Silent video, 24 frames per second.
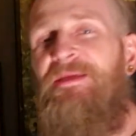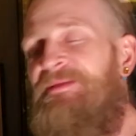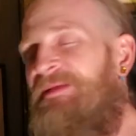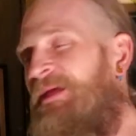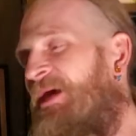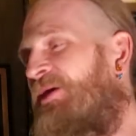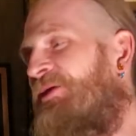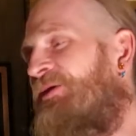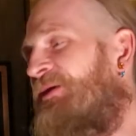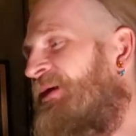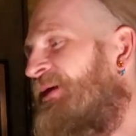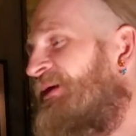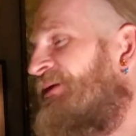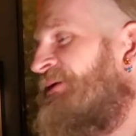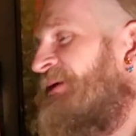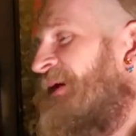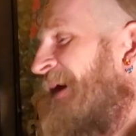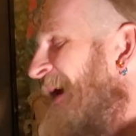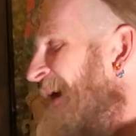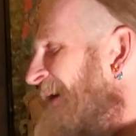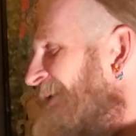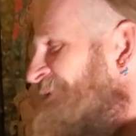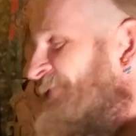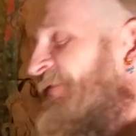tell you you
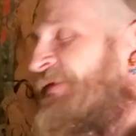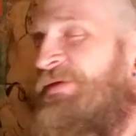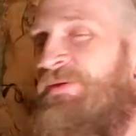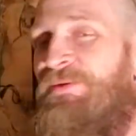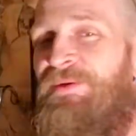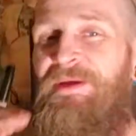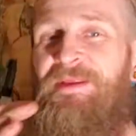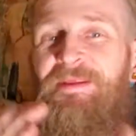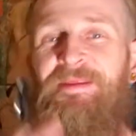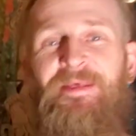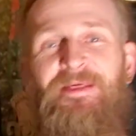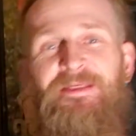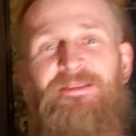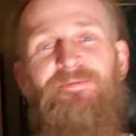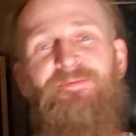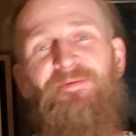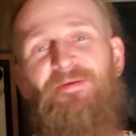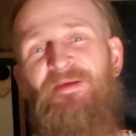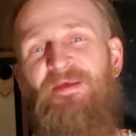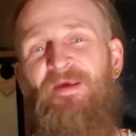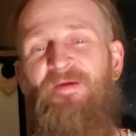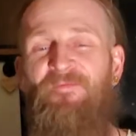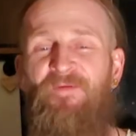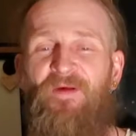have to do it in this
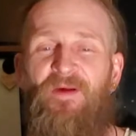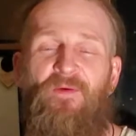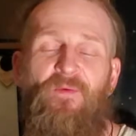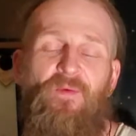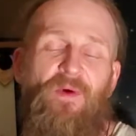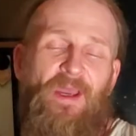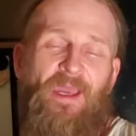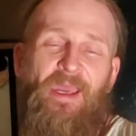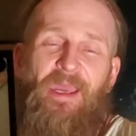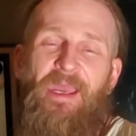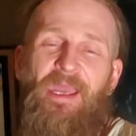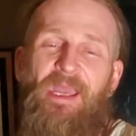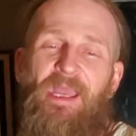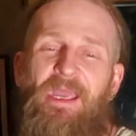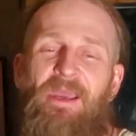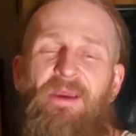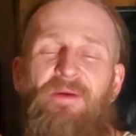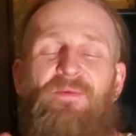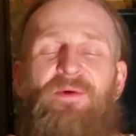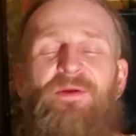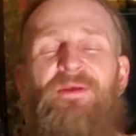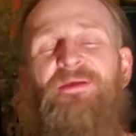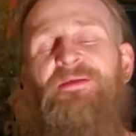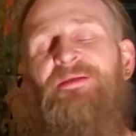specific way
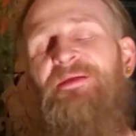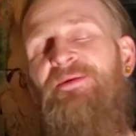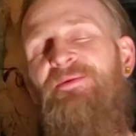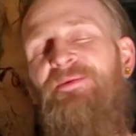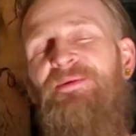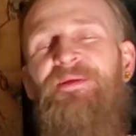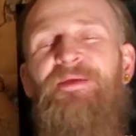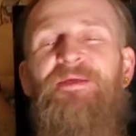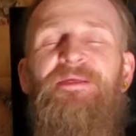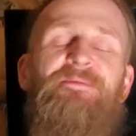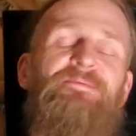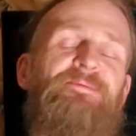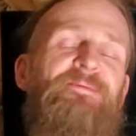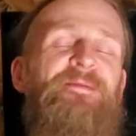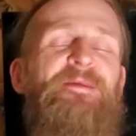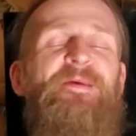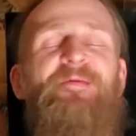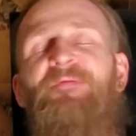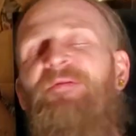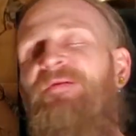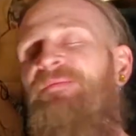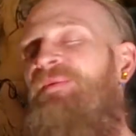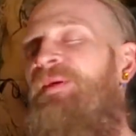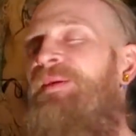when you deal with these
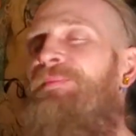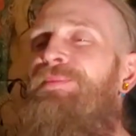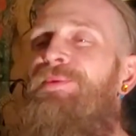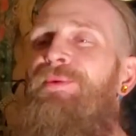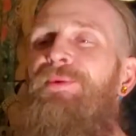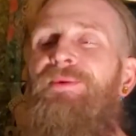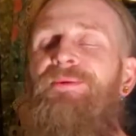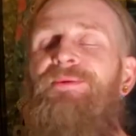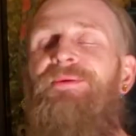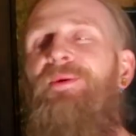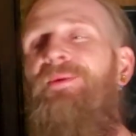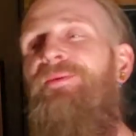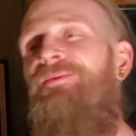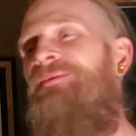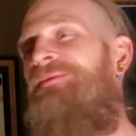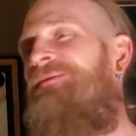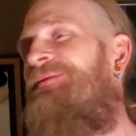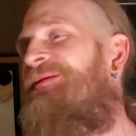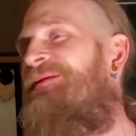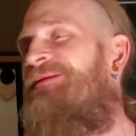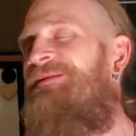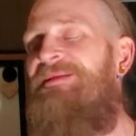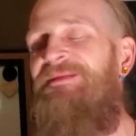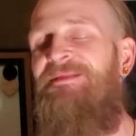specific people and don't do
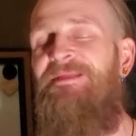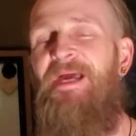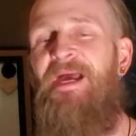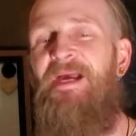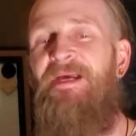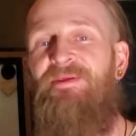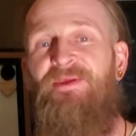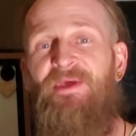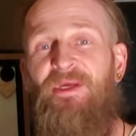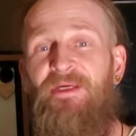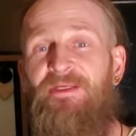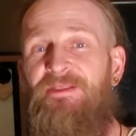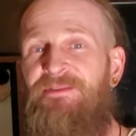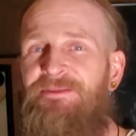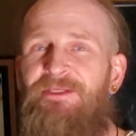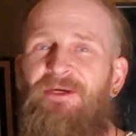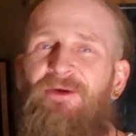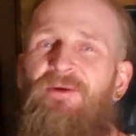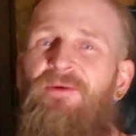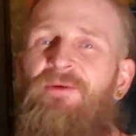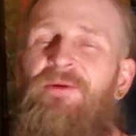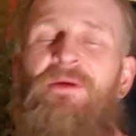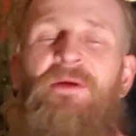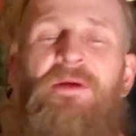these exact things.
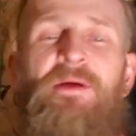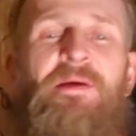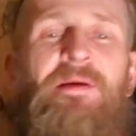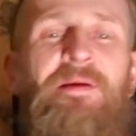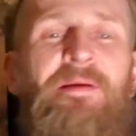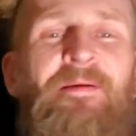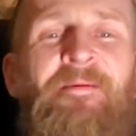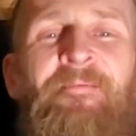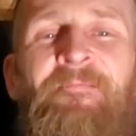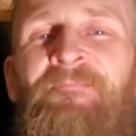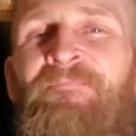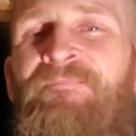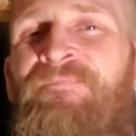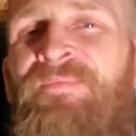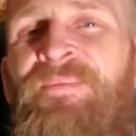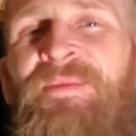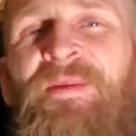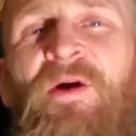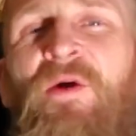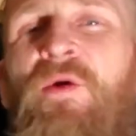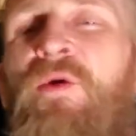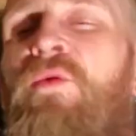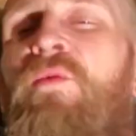No. The whole